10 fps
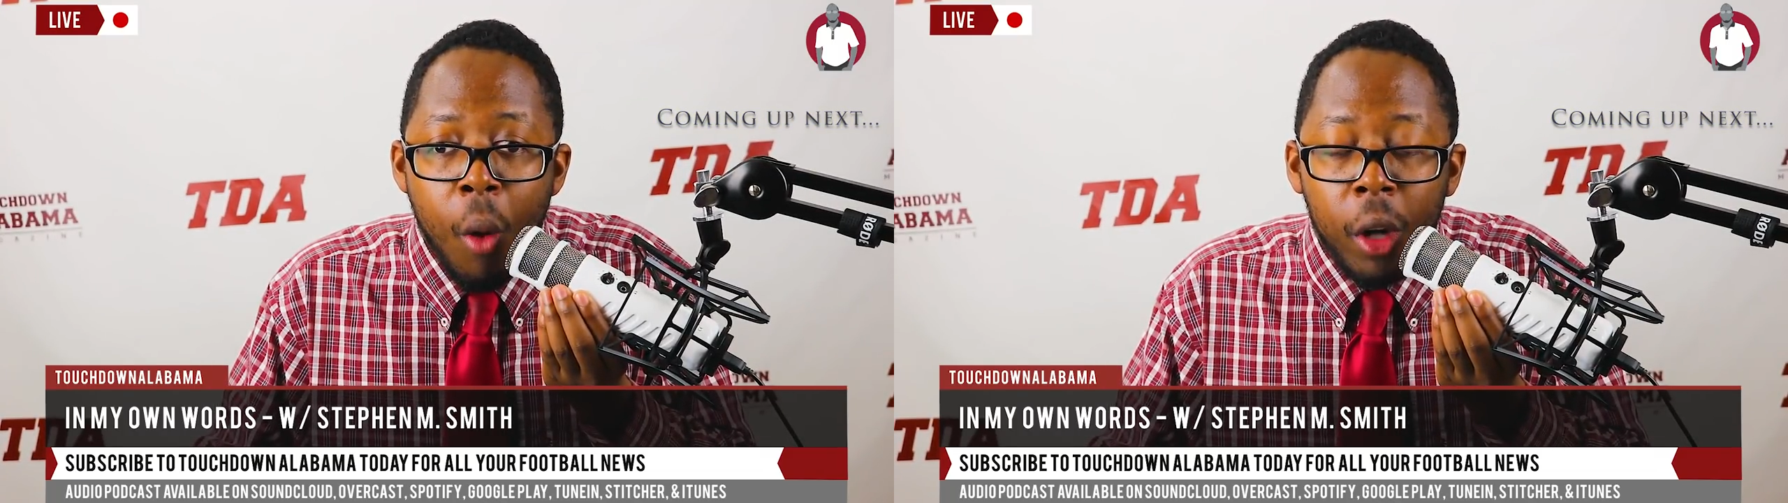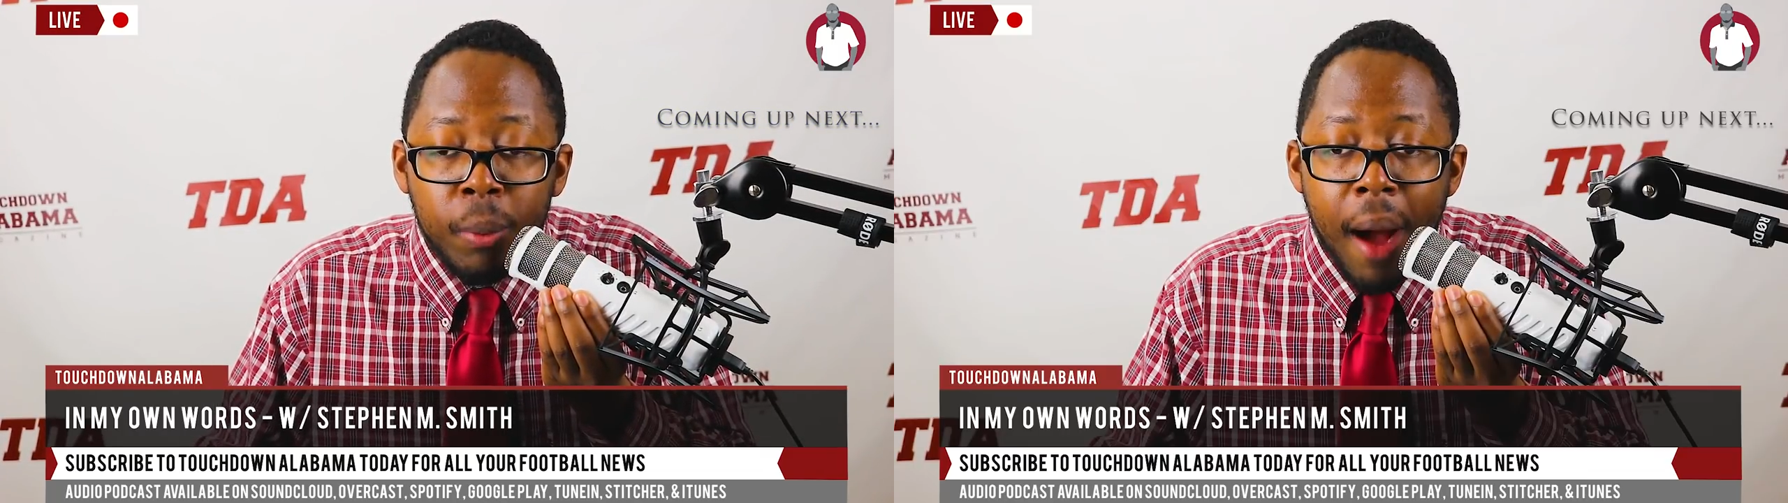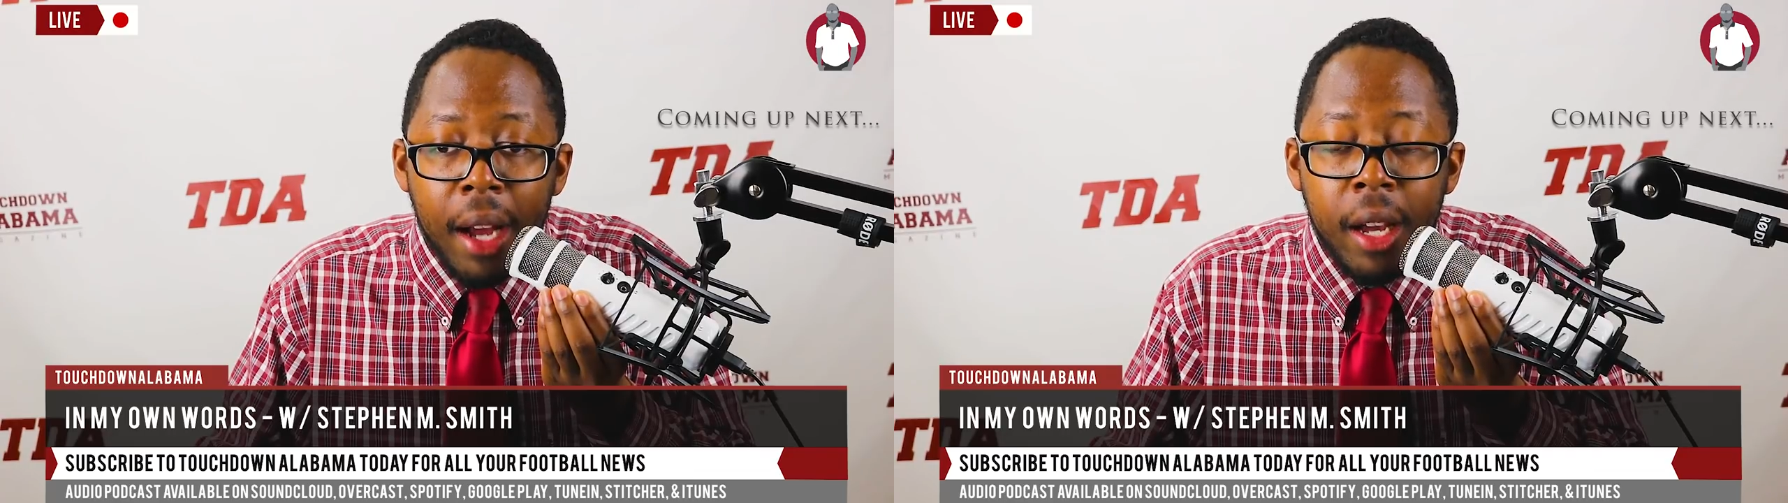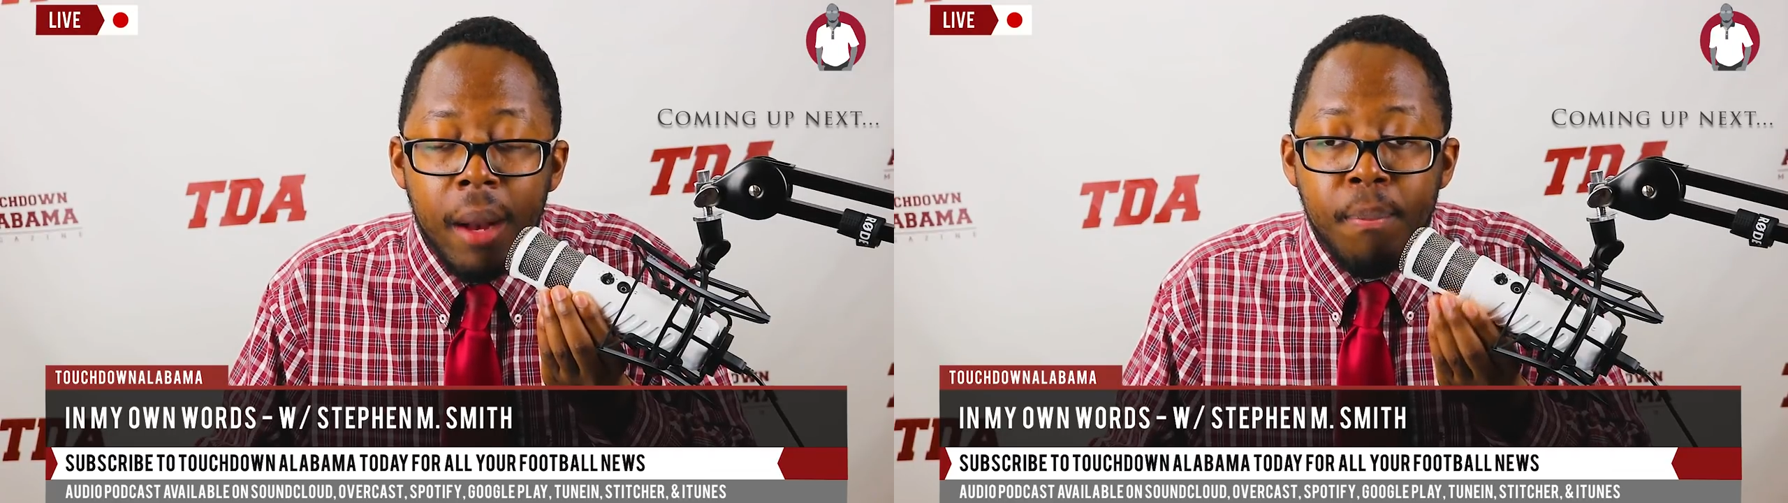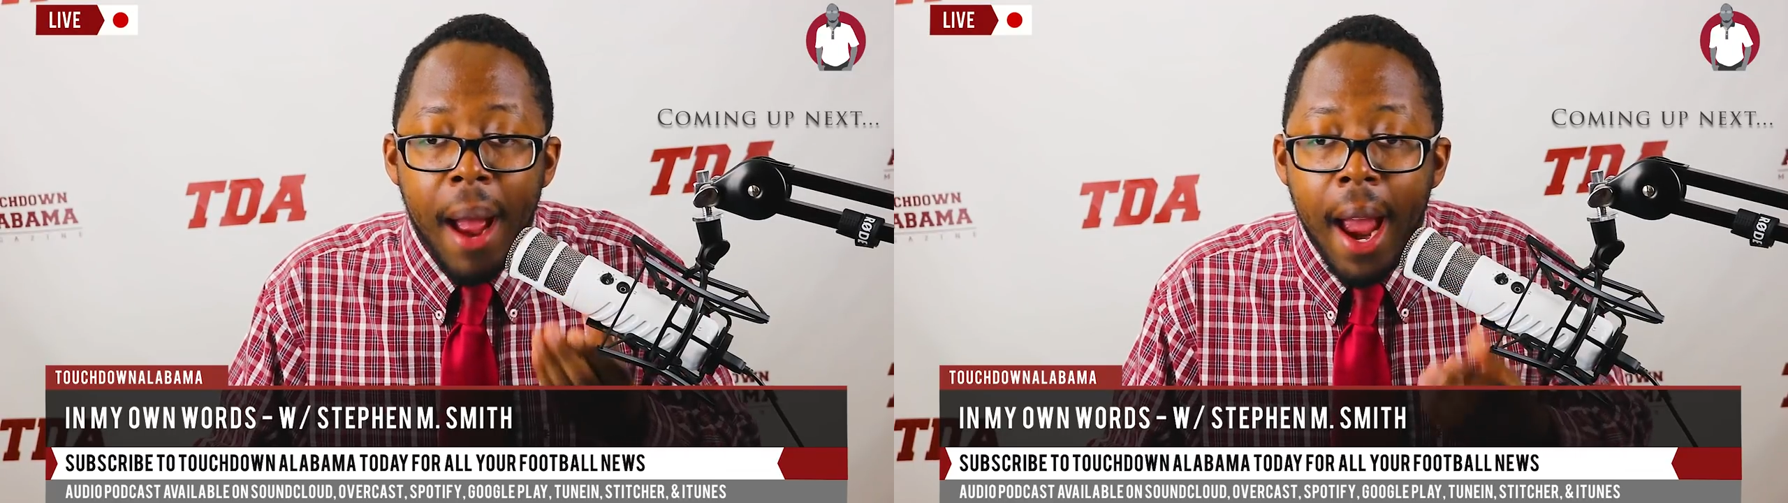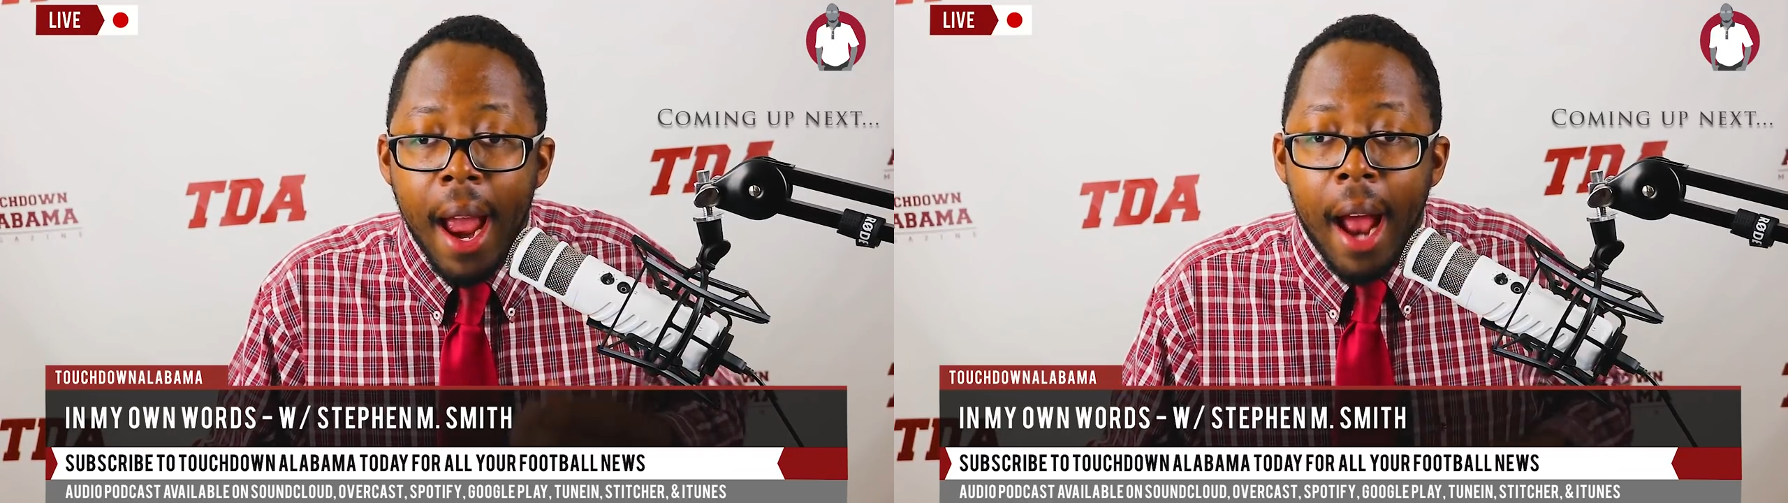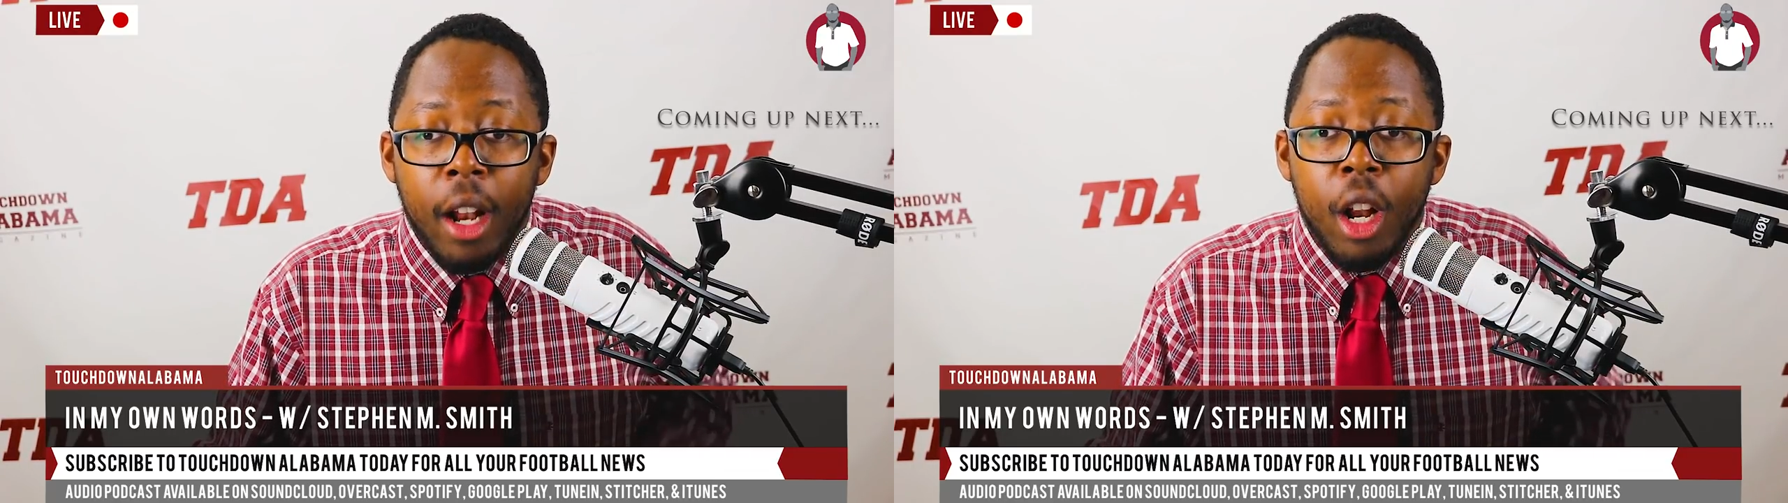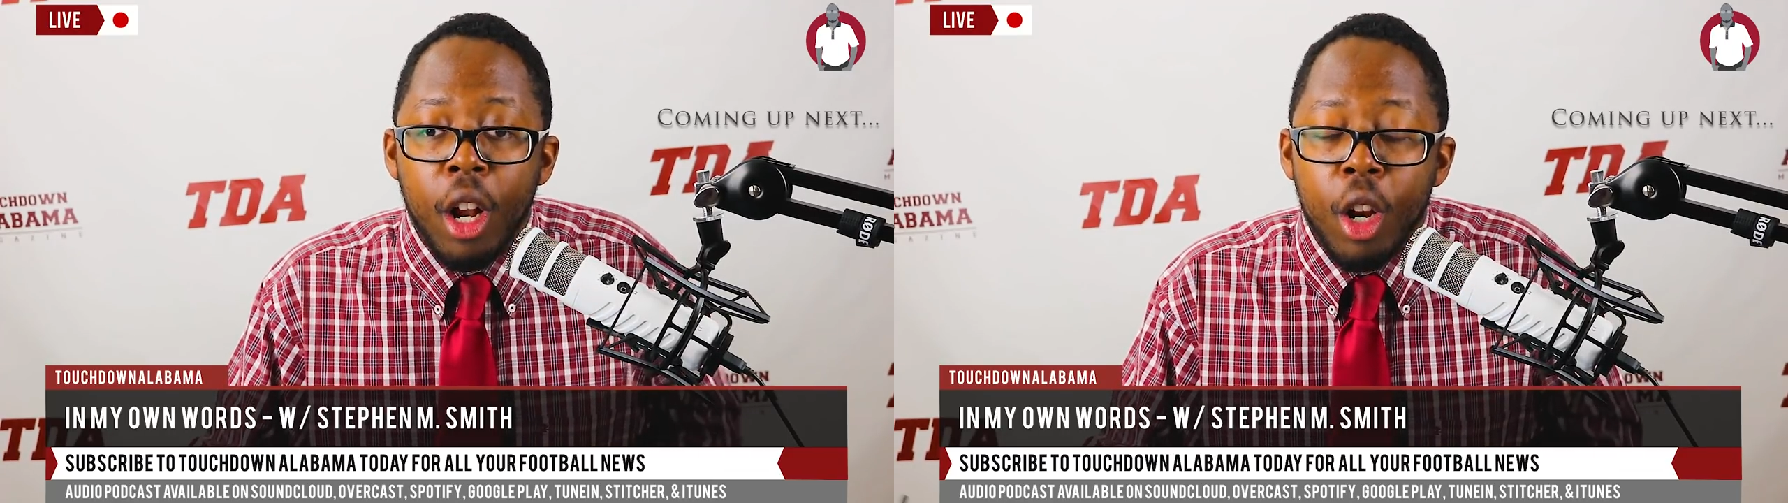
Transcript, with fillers: with my good man,